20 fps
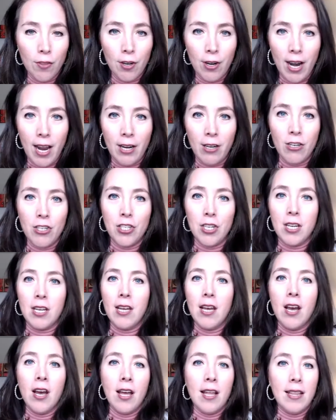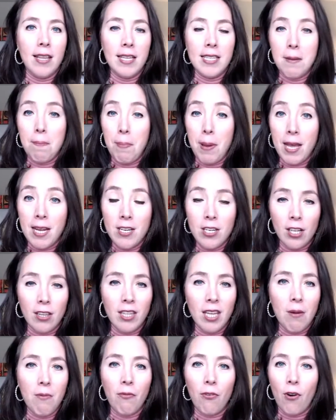their energy, that depend on
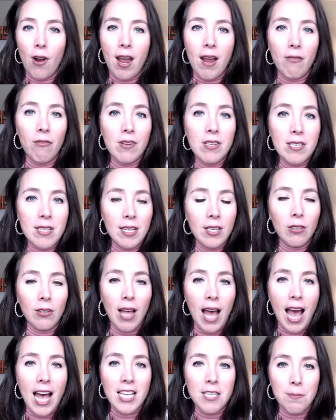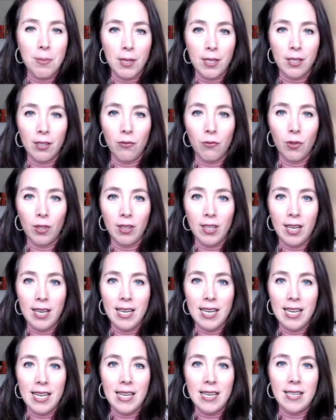them for every single aspect of what they
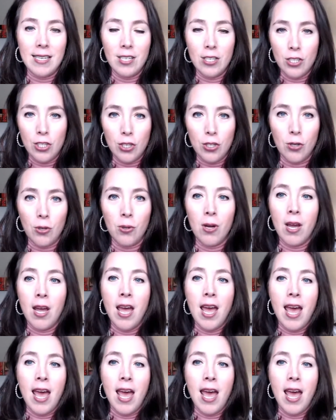need to do.